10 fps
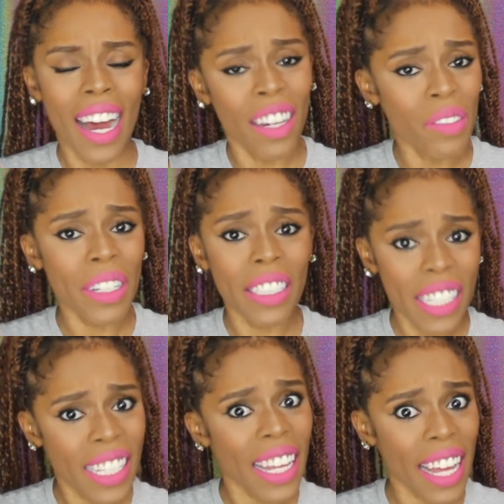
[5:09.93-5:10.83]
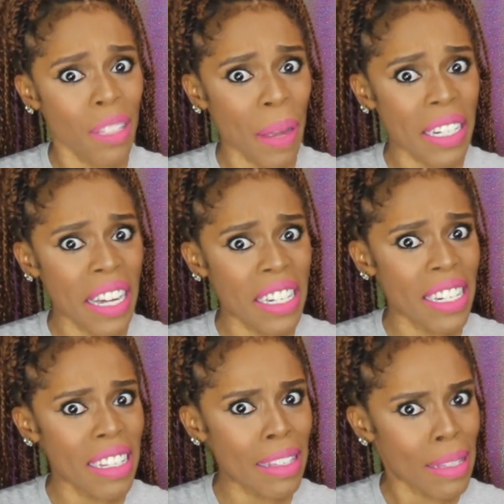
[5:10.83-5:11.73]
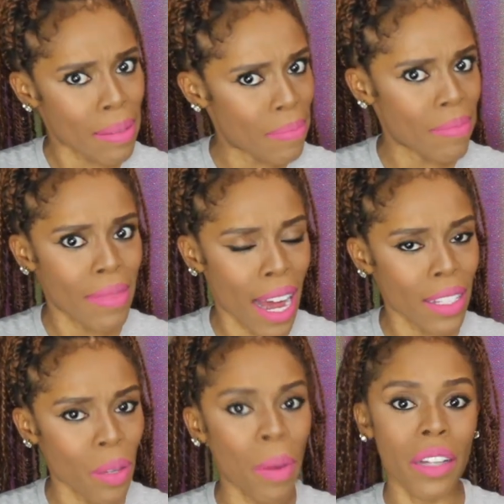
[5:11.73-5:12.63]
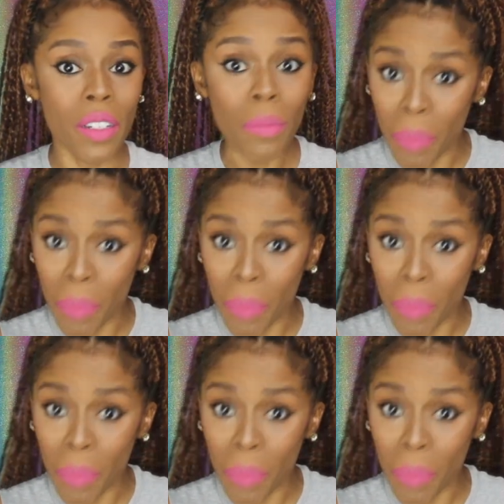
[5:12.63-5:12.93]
Unrealistic expectations, not so much.